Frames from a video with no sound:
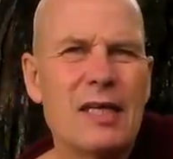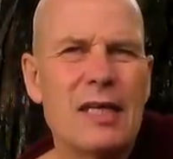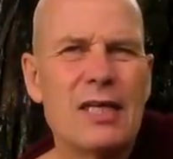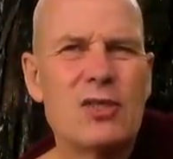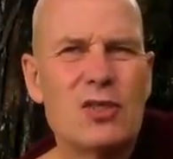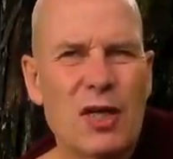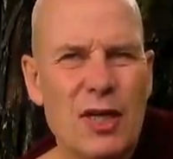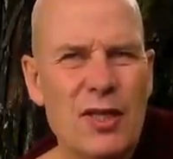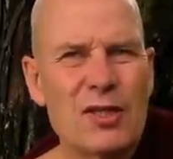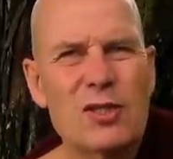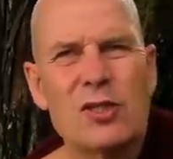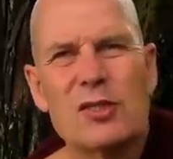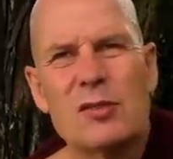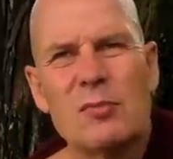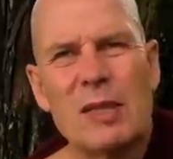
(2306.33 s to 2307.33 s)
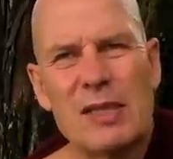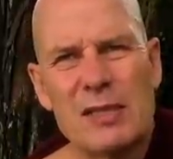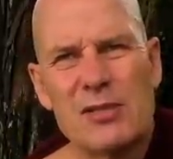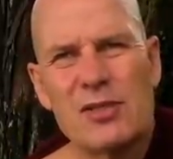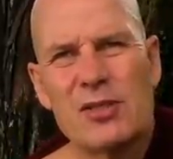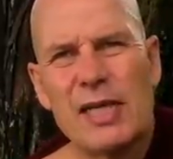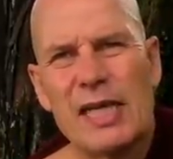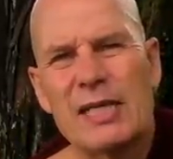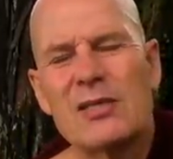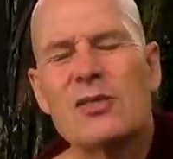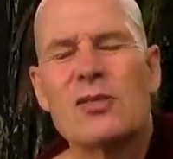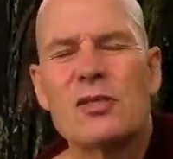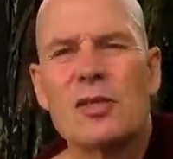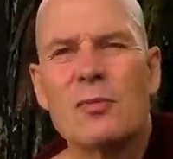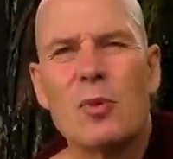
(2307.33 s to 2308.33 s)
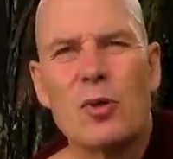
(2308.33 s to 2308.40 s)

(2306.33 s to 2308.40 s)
each other's mental states,